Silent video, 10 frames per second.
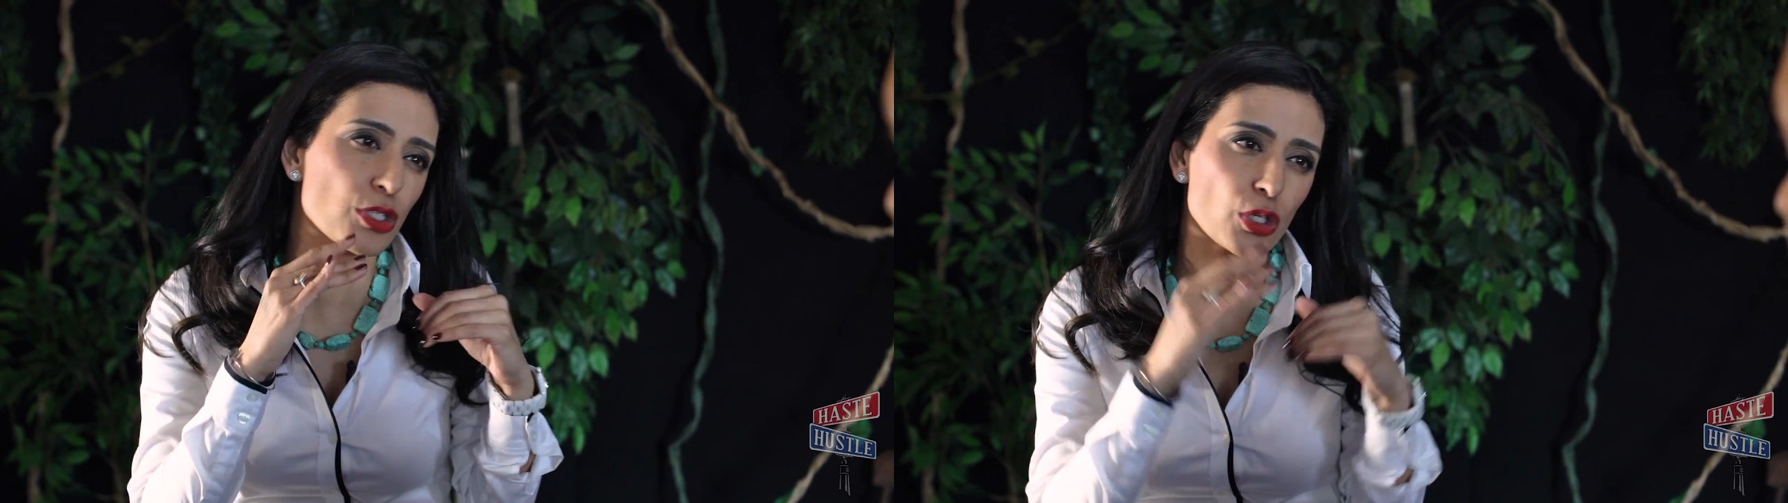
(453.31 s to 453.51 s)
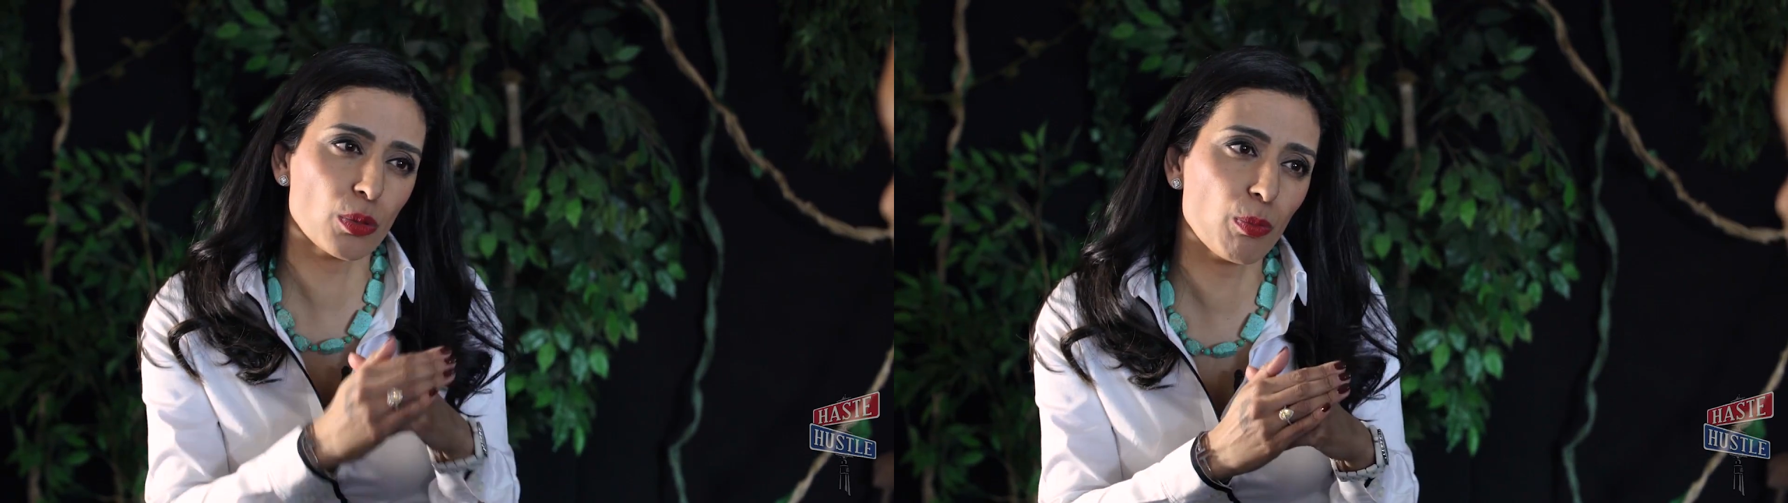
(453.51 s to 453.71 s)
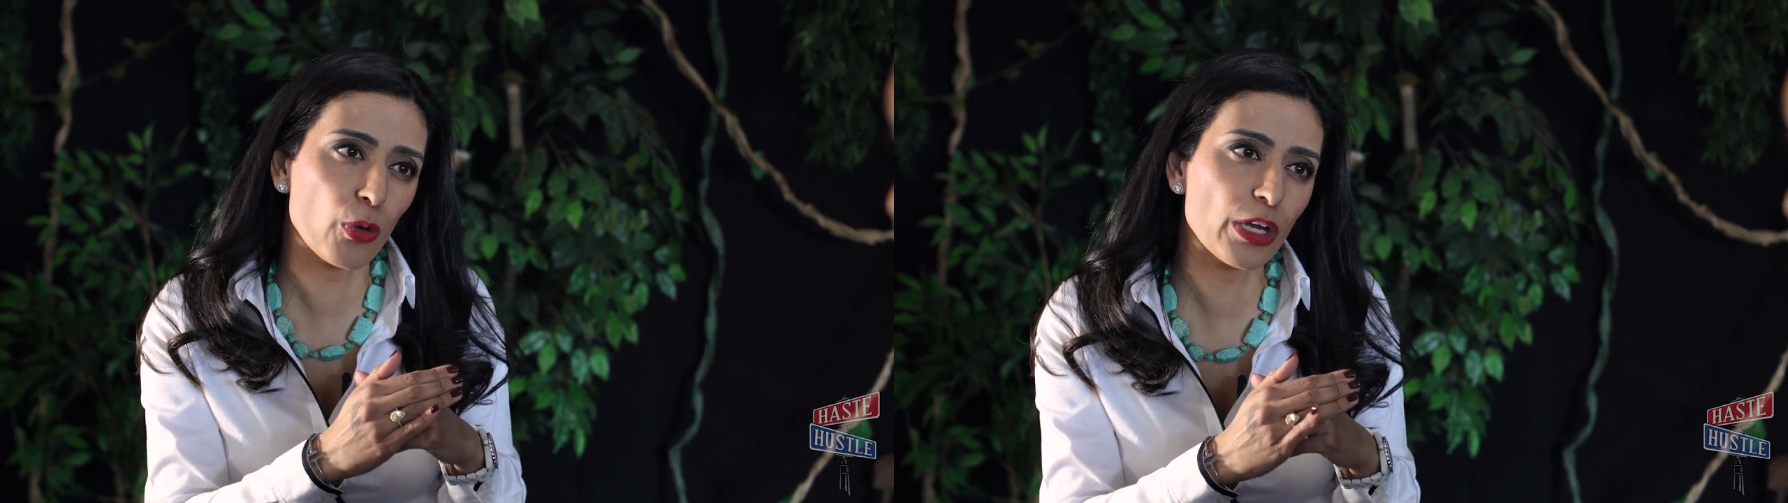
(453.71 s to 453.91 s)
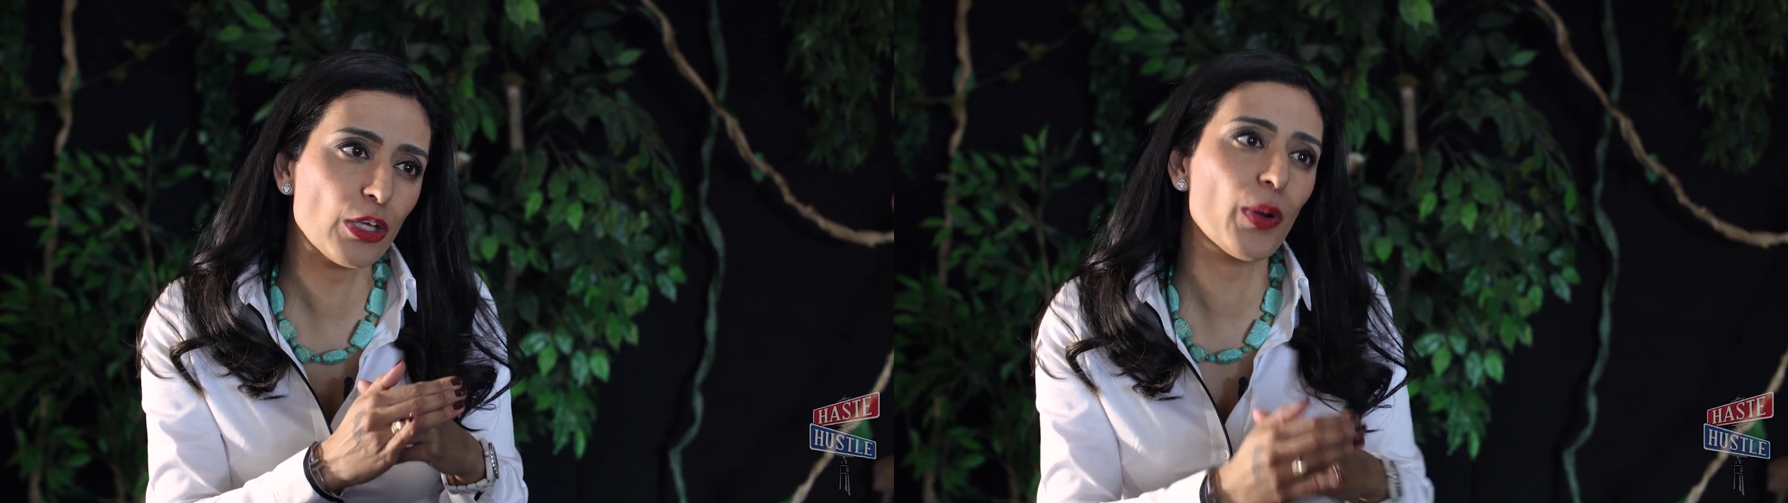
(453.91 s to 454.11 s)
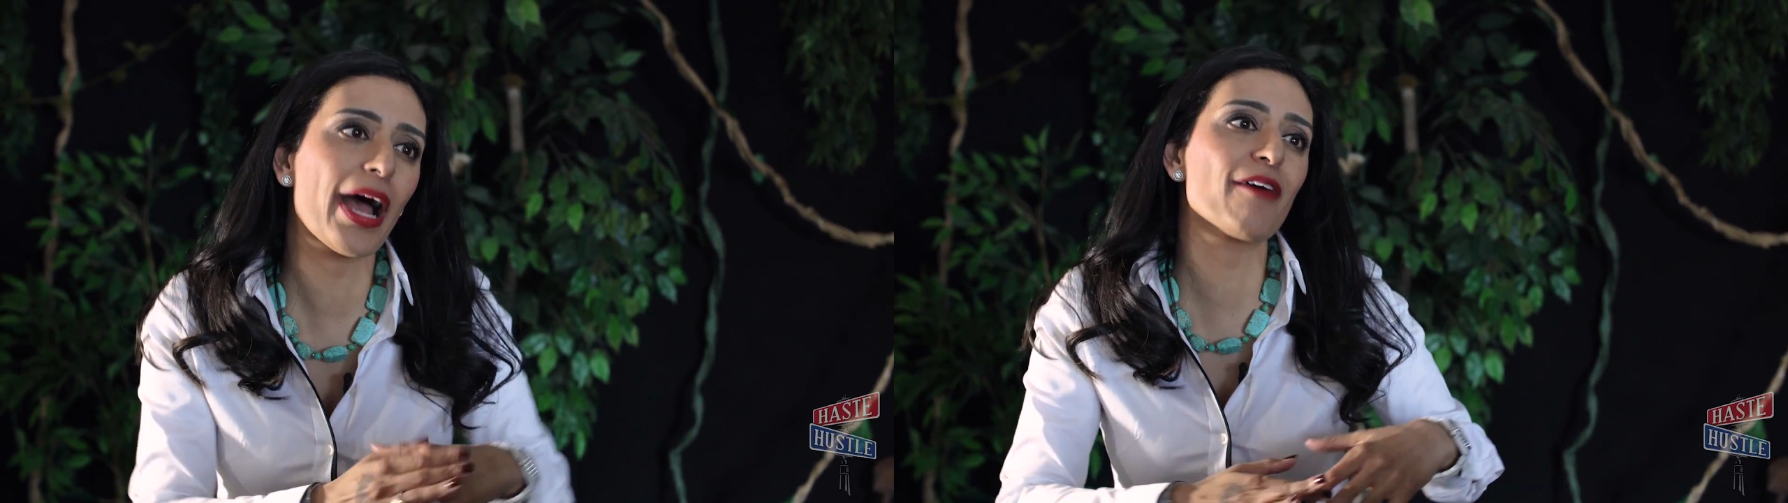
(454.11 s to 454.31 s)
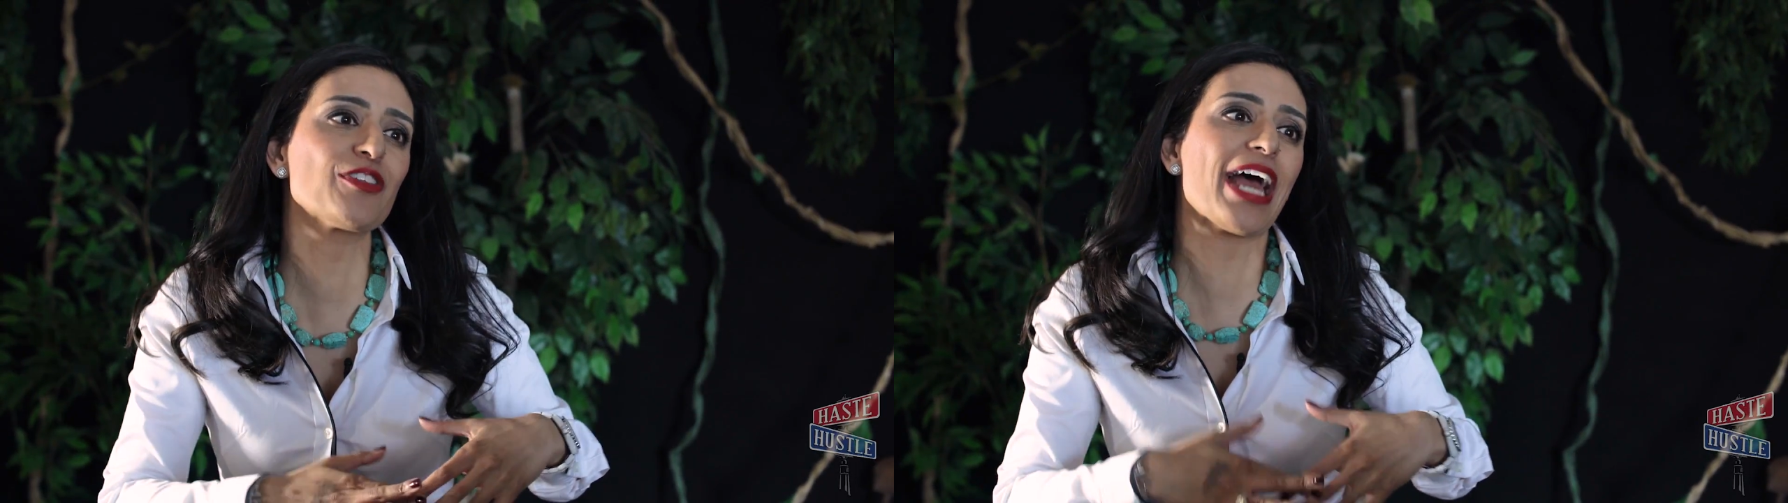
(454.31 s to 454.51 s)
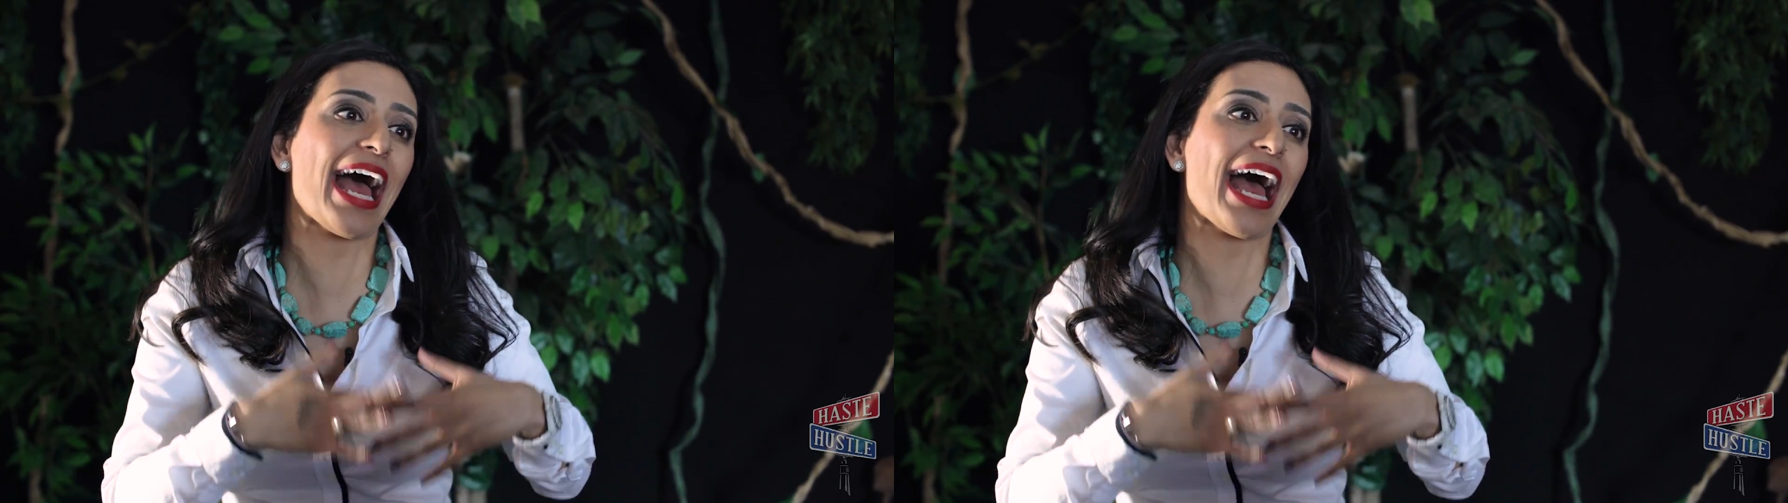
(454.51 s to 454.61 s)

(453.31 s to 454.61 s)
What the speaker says: certain point, you have to